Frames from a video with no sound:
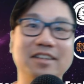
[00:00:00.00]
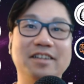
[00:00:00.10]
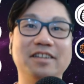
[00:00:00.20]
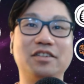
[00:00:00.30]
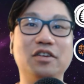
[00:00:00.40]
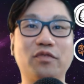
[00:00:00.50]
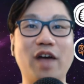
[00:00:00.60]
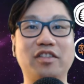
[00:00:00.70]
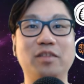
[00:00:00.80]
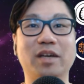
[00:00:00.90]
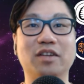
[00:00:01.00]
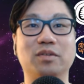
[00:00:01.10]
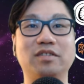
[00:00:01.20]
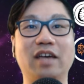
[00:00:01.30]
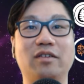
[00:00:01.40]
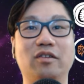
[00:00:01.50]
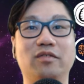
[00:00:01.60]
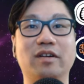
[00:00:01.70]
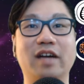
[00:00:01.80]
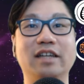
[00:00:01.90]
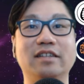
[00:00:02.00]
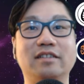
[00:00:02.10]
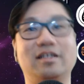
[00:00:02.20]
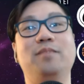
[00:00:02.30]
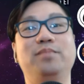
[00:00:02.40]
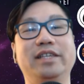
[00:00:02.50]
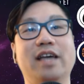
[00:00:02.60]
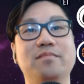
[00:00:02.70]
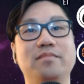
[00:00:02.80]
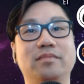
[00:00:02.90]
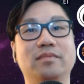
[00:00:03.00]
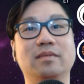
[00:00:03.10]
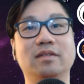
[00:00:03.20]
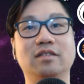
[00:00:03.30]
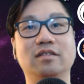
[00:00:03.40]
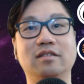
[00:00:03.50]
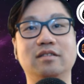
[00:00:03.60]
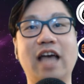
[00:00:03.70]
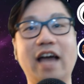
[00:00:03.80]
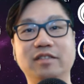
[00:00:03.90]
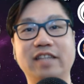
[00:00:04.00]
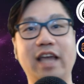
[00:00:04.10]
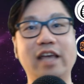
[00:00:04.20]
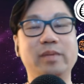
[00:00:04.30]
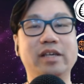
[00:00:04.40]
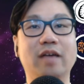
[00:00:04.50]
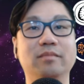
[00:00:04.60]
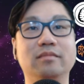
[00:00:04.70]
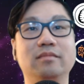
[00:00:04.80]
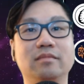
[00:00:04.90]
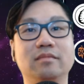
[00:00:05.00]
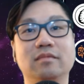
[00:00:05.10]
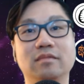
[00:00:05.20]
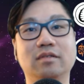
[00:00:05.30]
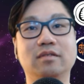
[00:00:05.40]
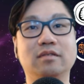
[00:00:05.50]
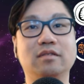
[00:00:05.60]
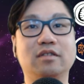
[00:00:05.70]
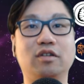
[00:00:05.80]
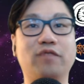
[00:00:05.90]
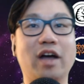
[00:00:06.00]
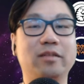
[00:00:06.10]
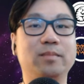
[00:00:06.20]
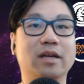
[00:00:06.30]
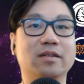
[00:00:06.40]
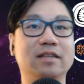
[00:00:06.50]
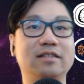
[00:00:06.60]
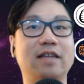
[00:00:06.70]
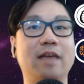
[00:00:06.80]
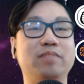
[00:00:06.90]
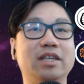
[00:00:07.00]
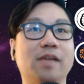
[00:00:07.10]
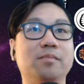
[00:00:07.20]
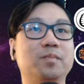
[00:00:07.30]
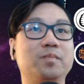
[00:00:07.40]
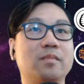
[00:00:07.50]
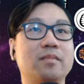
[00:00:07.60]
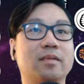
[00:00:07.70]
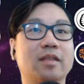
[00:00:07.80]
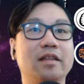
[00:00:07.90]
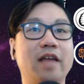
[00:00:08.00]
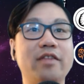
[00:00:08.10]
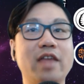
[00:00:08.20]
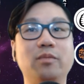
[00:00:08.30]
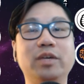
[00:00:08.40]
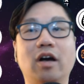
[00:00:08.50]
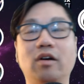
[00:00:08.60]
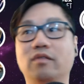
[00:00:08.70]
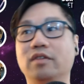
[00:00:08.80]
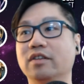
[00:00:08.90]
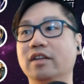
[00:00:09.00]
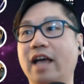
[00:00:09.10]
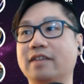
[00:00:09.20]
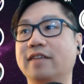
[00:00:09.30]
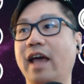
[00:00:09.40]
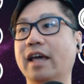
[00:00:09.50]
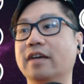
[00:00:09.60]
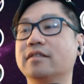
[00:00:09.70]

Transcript: 2 frothy beers will take over at 10 p.m. Dad was at 8 p.m. 2 frothy beers at 10 p.m. And then we go over to the next day.